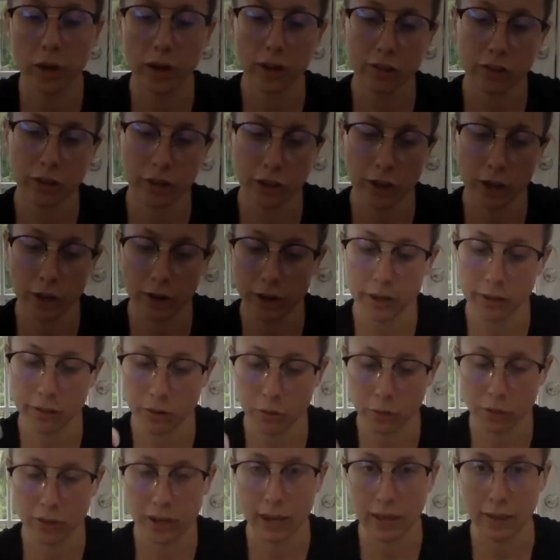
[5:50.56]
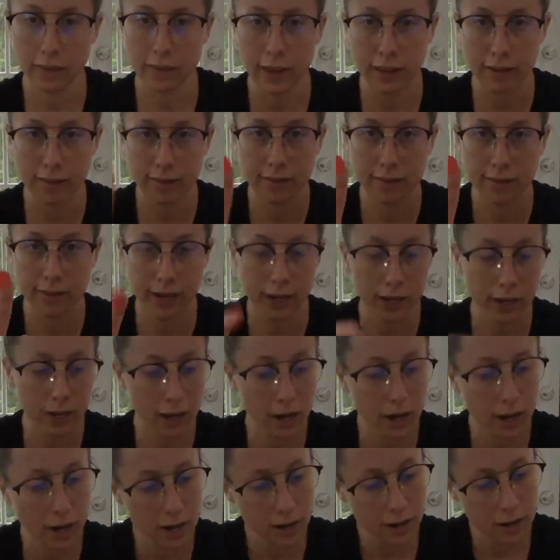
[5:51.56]
secure it. So take that
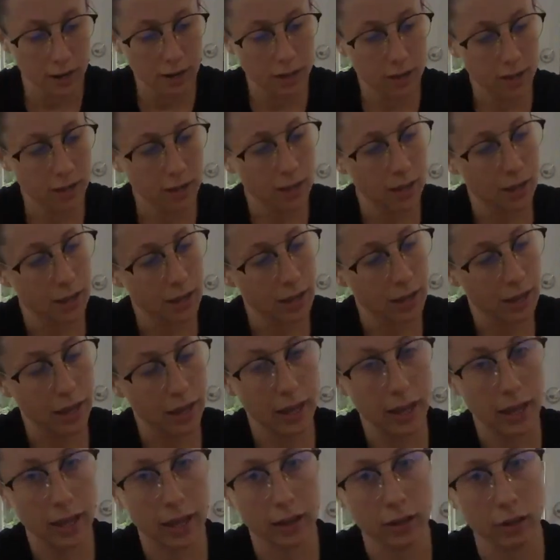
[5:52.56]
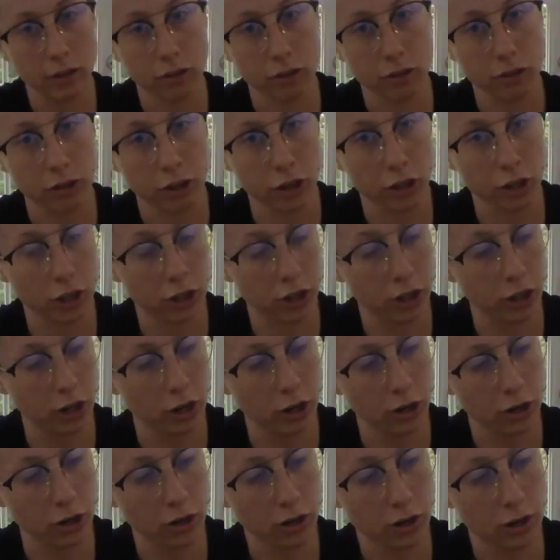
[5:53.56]
sticker and
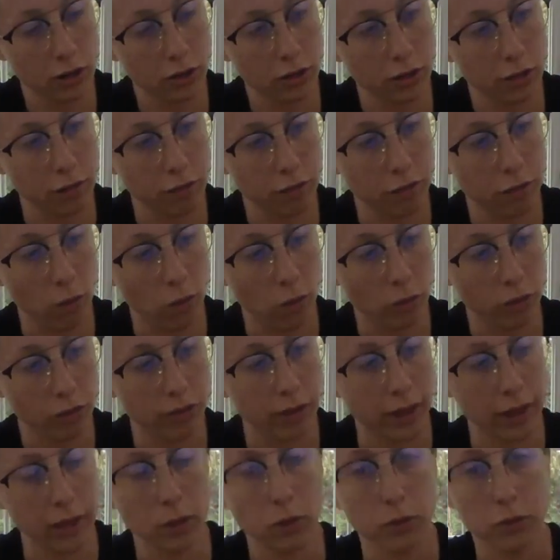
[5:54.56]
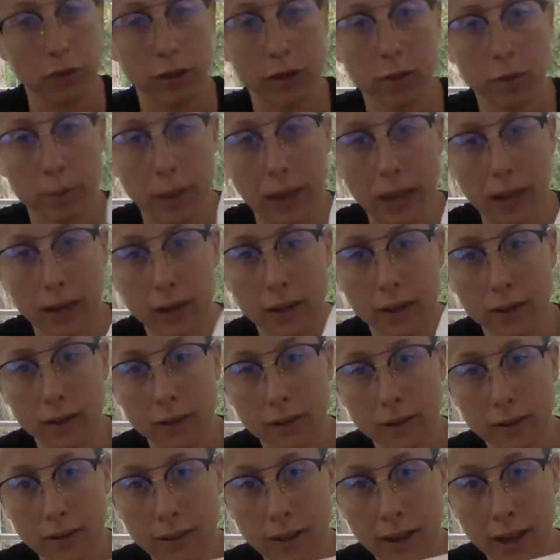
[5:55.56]
secure the folds that you just made.
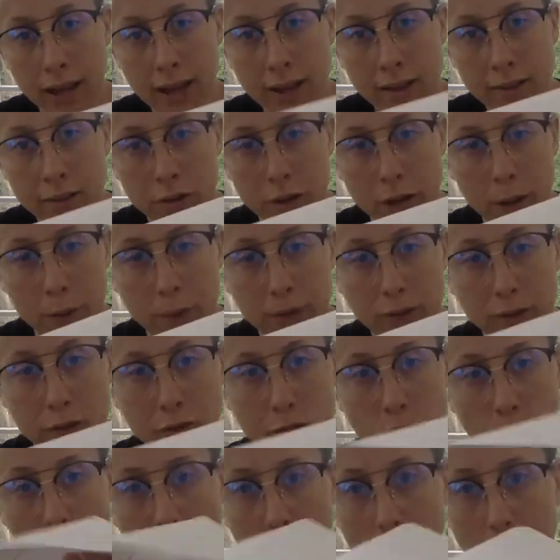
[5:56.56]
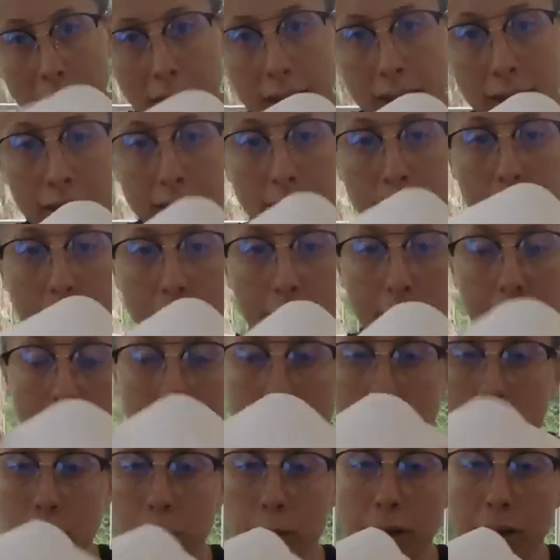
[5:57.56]
Okay, so now it's doming like an
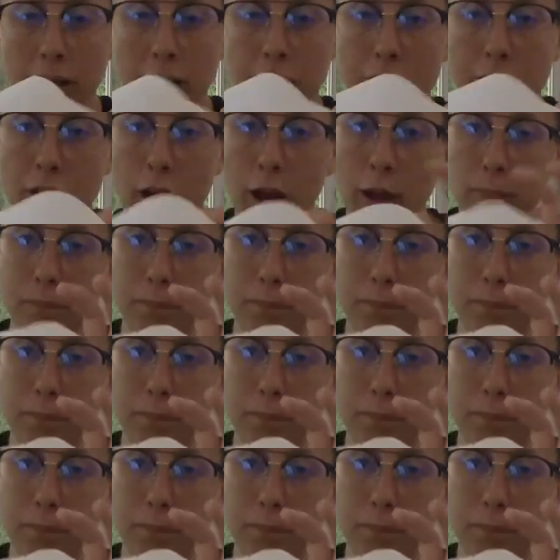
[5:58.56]
umbrella top.